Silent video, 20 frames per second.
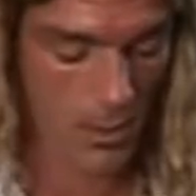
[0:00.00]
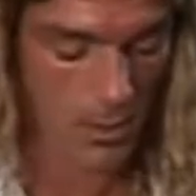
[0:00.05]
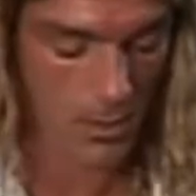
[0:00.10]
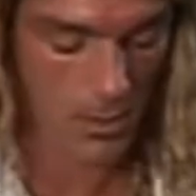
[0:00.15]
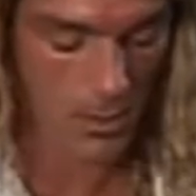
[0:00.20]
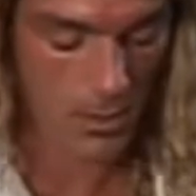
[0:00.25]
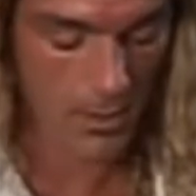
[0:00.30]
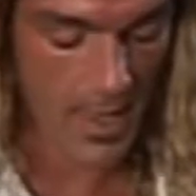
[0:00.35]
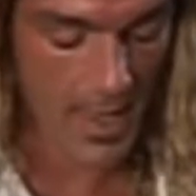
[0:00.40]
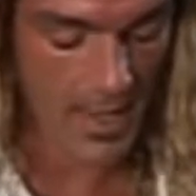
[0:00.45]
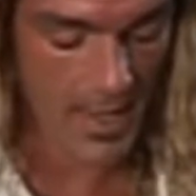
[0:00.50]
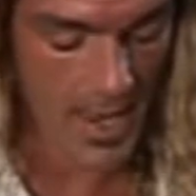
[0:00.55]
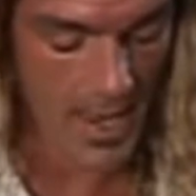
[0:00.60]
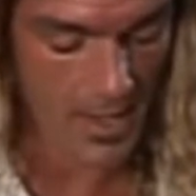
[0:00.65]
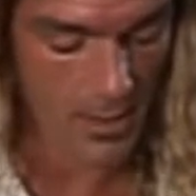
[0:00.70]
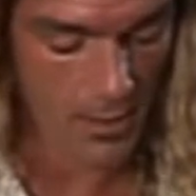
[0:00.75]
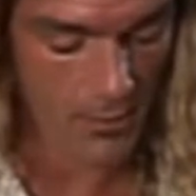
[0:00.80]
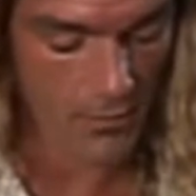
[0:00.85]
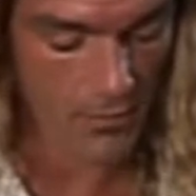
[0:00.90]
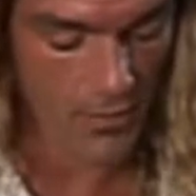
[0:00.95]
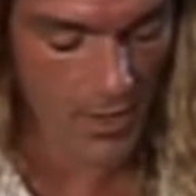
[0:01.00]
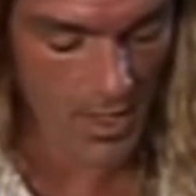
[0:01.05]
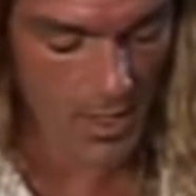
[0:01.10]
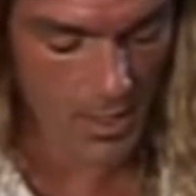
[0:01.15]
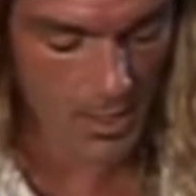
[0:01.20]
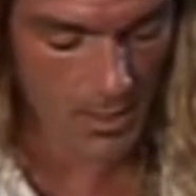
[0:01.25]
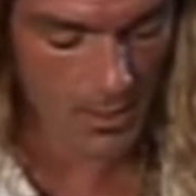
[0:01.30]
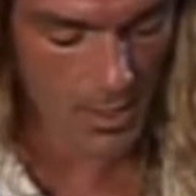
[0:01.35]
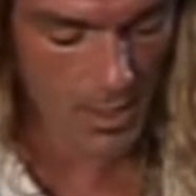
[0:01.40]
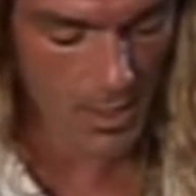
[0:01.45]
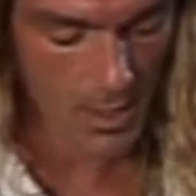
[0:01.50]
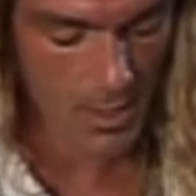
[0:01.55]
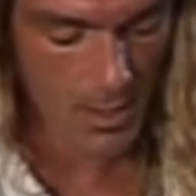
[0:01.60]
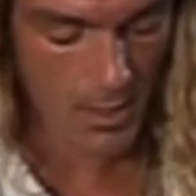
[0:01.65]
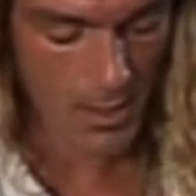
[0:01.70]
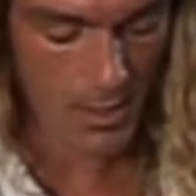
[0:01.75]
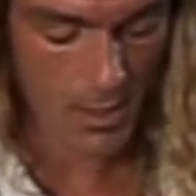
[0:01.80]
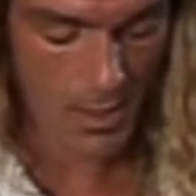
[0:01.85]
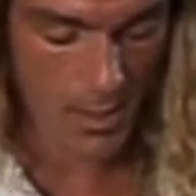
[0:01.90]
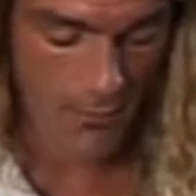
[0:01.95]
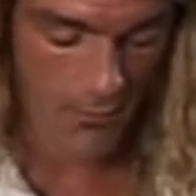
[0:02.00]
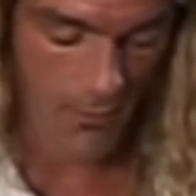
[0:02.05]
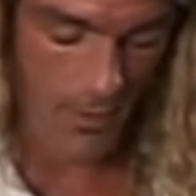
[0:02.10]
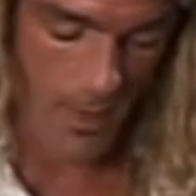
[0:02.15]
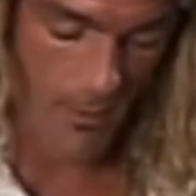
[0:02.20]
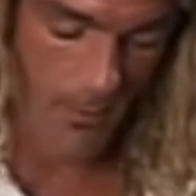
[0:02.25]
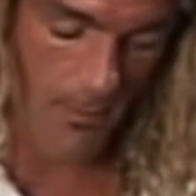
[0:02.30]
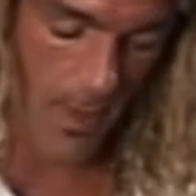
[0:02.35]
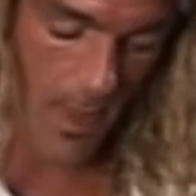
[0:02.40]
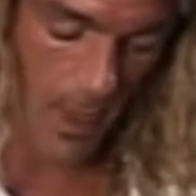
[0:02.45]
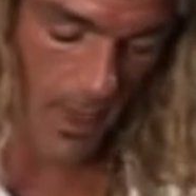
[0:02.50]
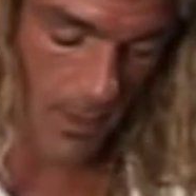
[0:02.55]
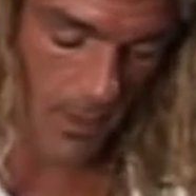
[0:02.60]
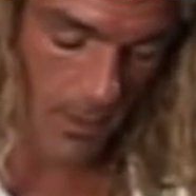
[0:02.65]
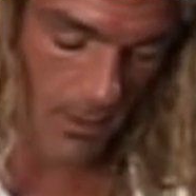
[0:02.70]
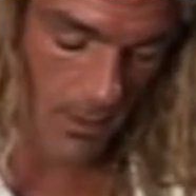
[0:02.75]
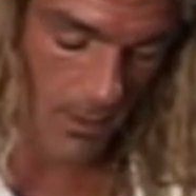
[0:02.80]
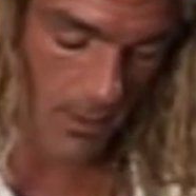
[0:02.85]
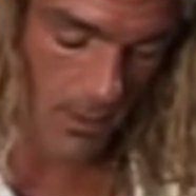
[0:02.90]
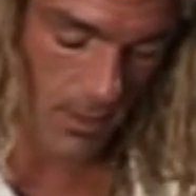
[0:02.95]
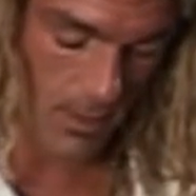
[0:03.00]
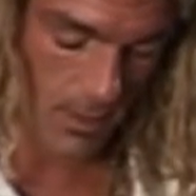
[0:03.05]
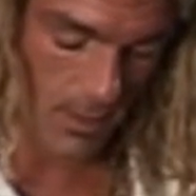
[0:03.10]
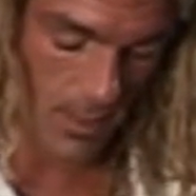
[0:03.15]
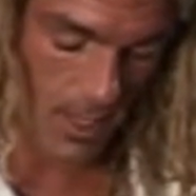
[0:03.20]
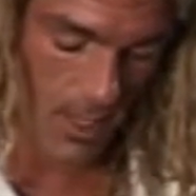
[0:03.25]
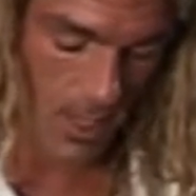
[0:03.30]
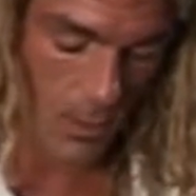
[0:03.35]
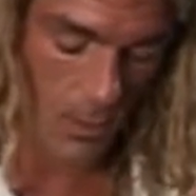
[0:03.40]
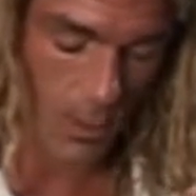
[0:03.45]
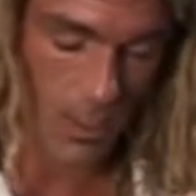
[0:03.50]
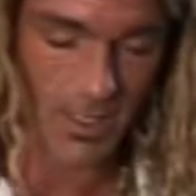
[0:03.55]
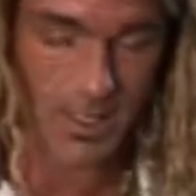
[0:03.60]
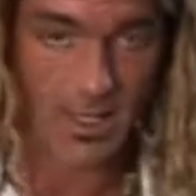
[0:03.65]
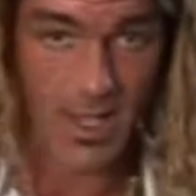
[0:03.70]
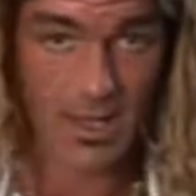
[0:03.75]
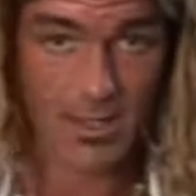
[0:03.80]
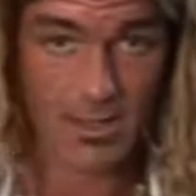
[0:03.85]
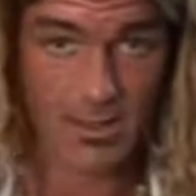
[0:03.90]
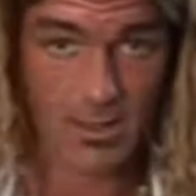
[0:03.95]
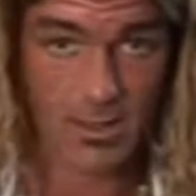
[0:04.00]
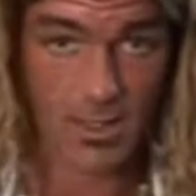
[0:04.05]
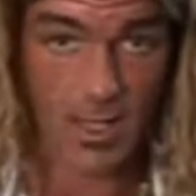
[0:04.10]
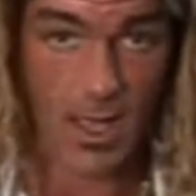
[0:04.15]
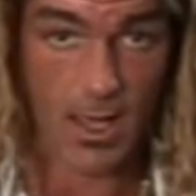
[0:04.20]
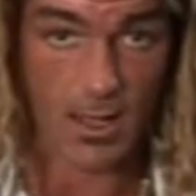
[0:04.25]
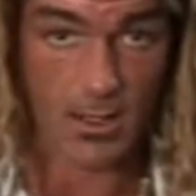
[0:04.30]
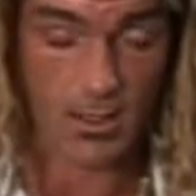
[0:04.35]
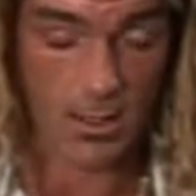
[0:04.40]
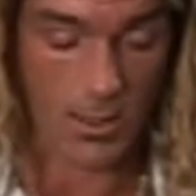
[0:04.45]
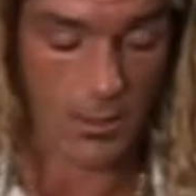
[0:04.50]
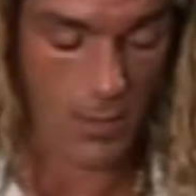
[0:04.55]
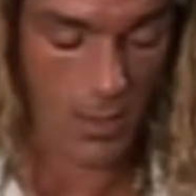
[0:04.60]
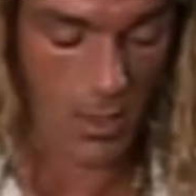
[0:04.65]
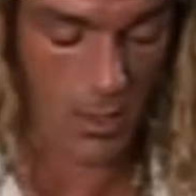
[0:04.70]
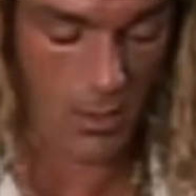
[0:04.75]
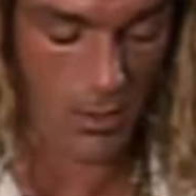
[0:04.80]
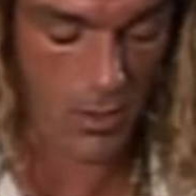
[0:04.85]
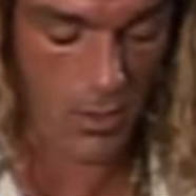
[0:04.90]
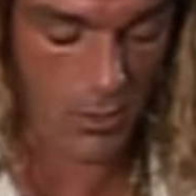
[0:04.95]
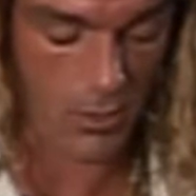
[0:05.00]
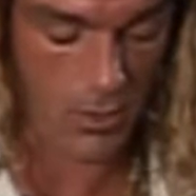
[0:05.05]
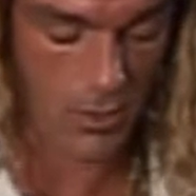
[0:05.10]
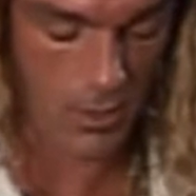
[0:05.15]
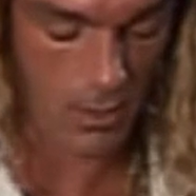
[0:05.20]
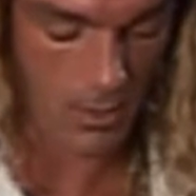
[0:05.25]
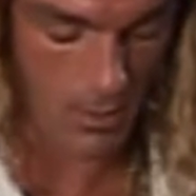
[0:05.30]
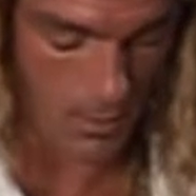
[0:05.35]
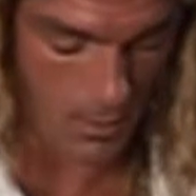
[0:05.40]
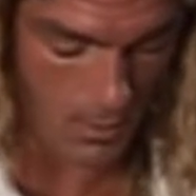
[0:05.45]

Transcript: So that kind of thinking, if I make this a sequence exercise, so I'm going to use